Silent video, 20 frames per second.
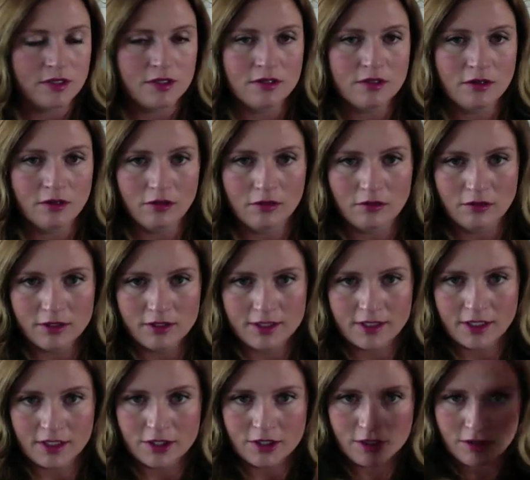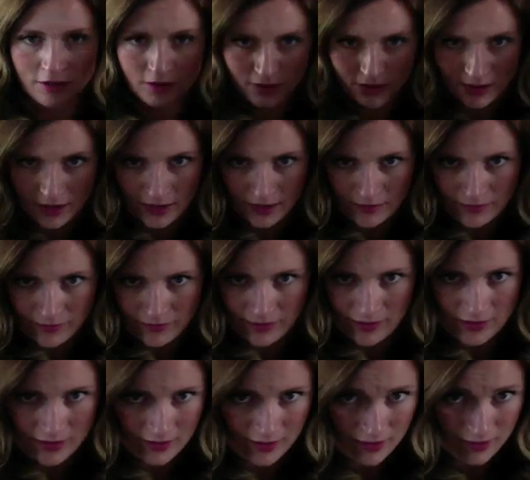So to section it off,
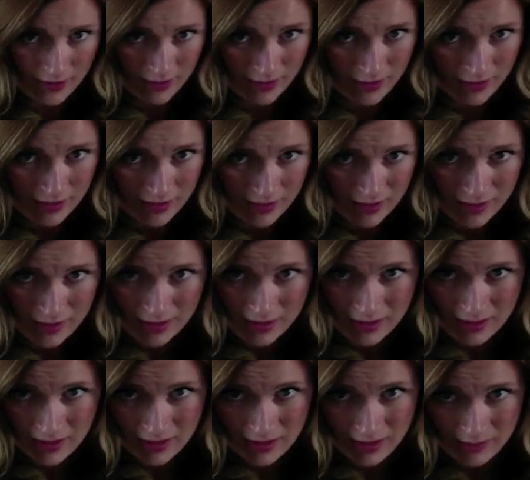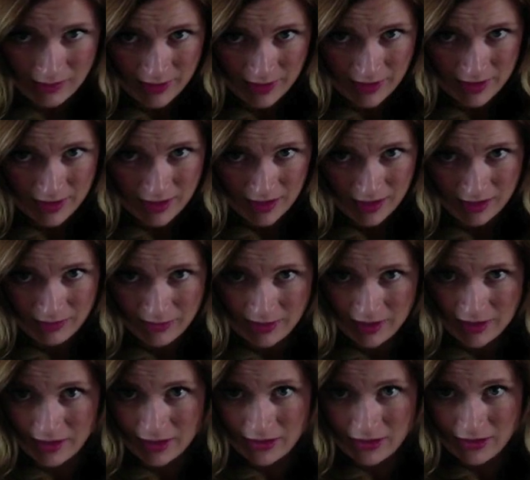I'm going to take
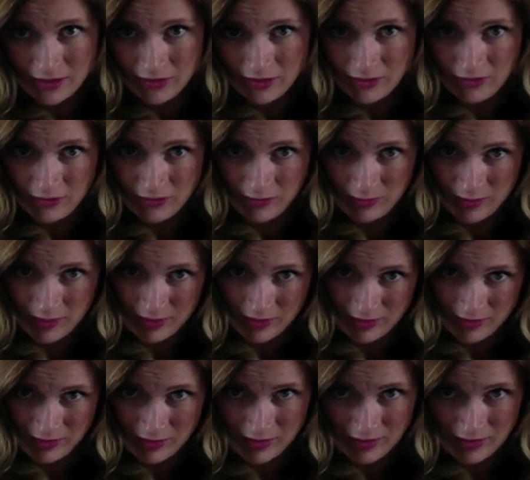my comb,